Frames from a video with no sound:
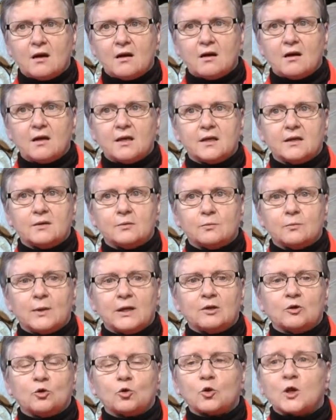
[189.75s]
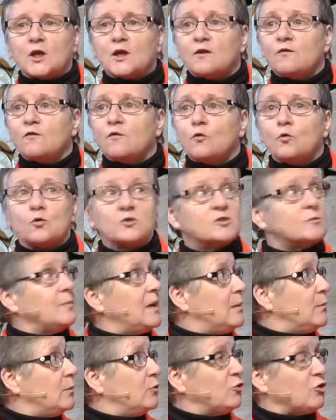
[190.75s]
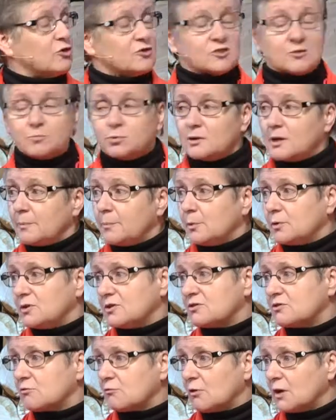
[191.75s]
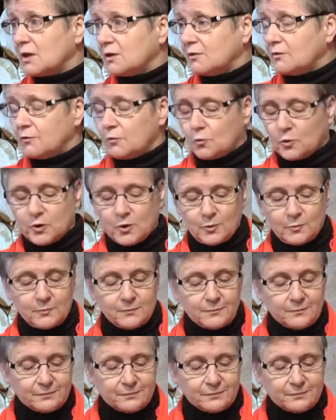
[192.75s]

I went looking for some images to put up on the screen for you.